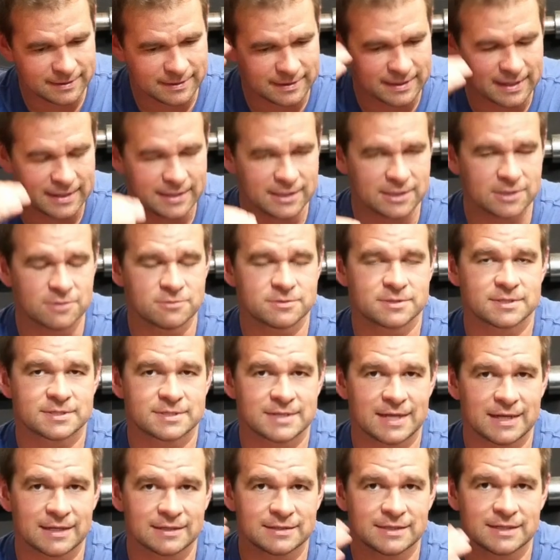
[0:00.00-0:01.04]
Getting used to
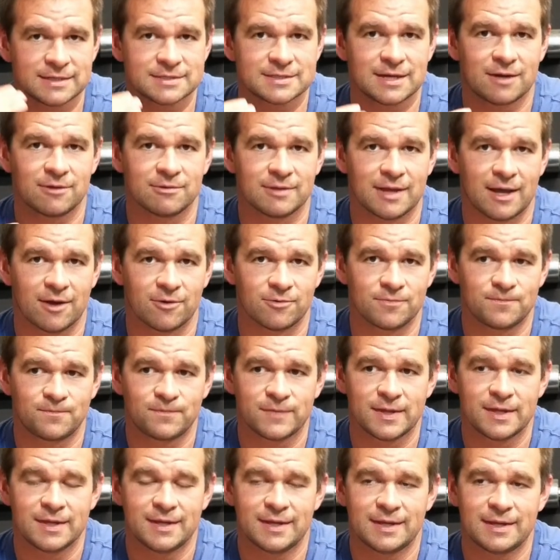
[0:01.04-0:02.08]
saying things out loud
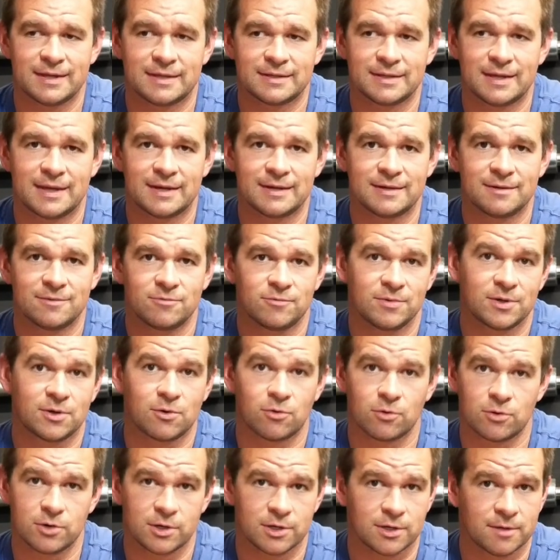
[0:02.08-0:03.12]
and then
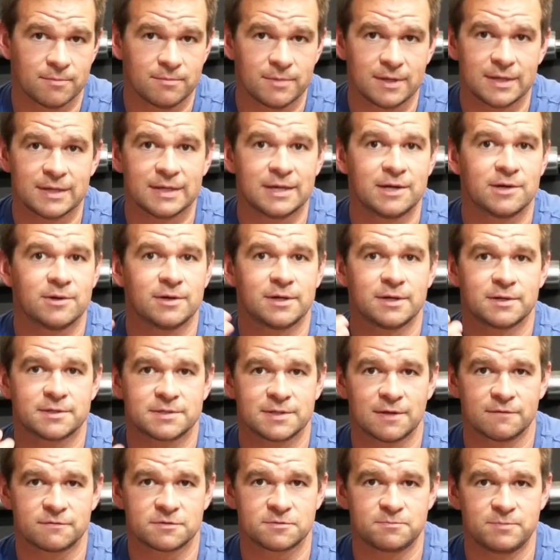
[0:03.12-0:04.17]
recording them and hearing
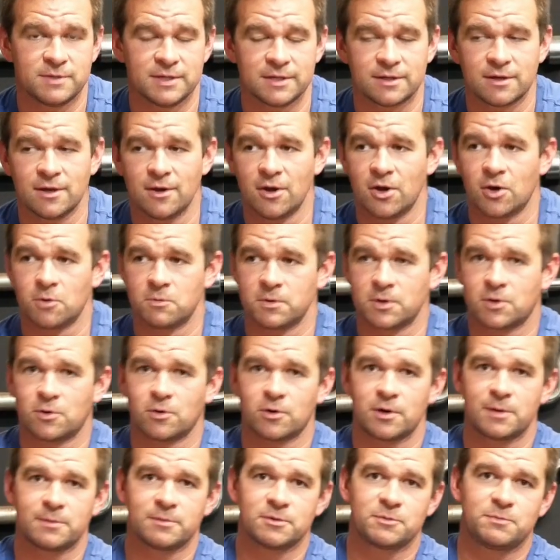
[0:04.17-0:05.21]
yourself speak, or
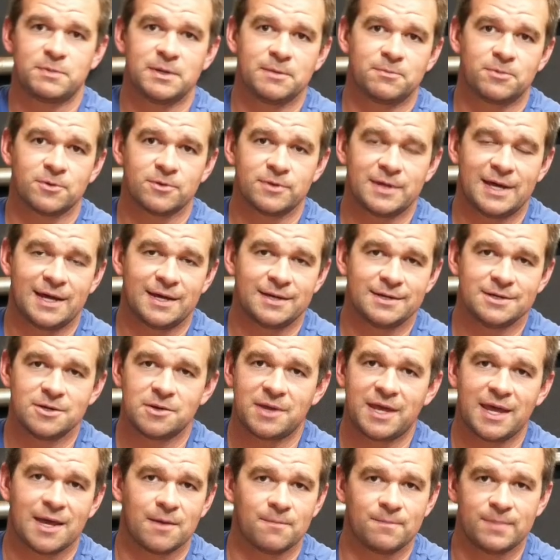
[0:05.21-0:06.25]
recording with people that you
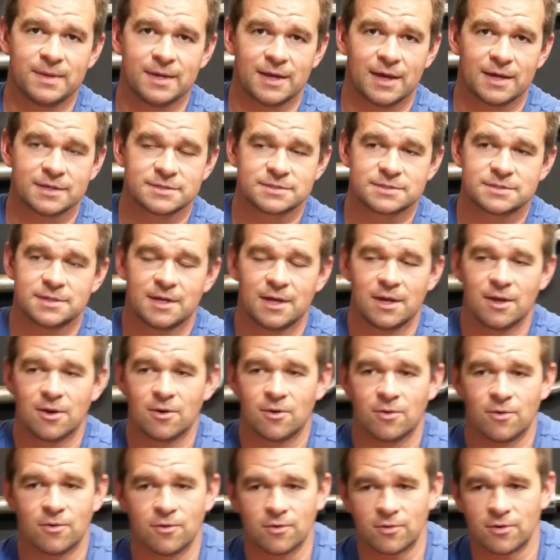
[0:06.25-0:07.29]
can't BS,
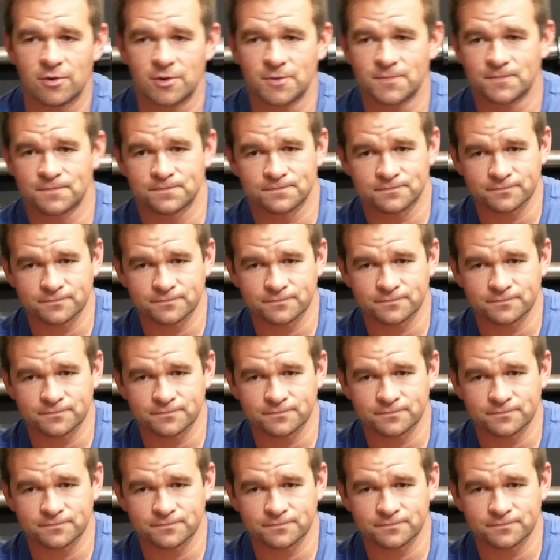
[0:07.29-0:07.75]
or